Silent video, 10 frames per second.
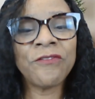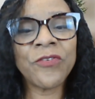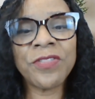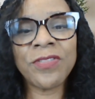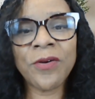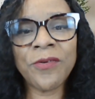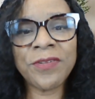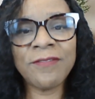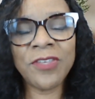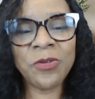For
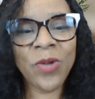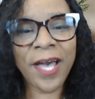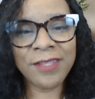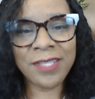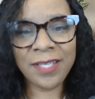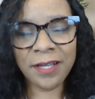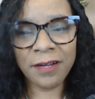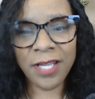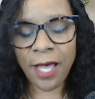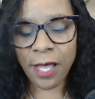those of you out
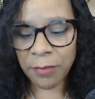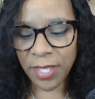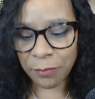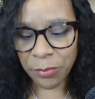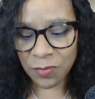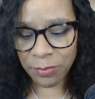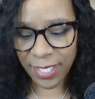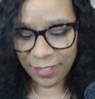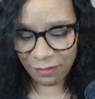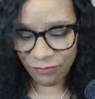there in the
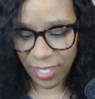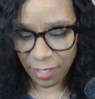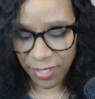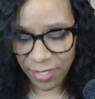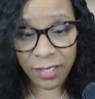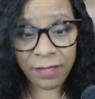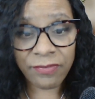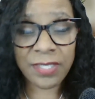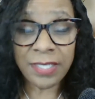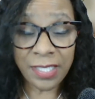Perspective fam that
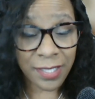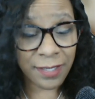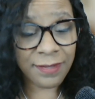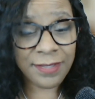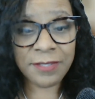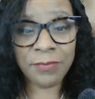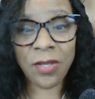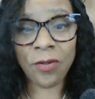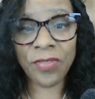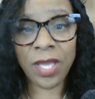listen to
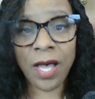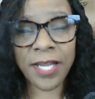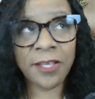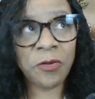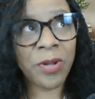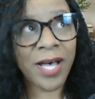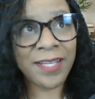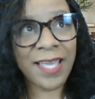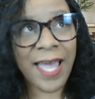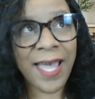me on the audio
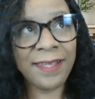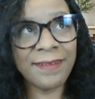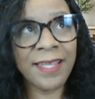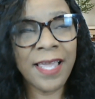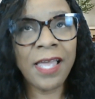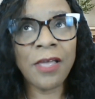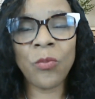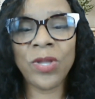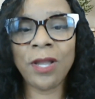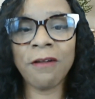podcast,
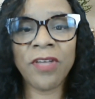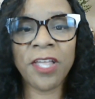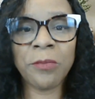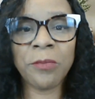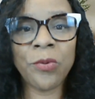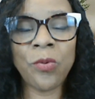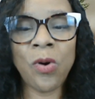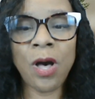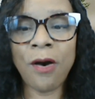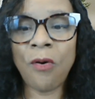we are
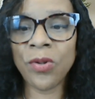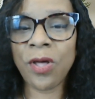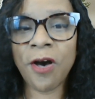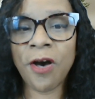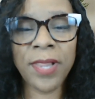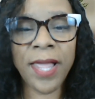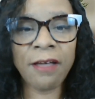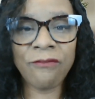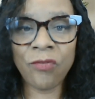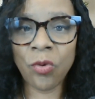available on all
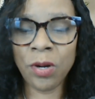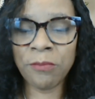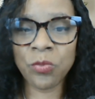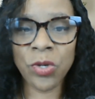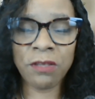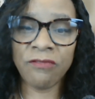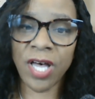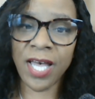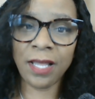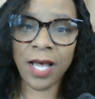platforms where you
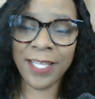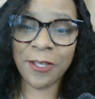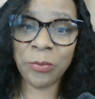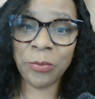find audio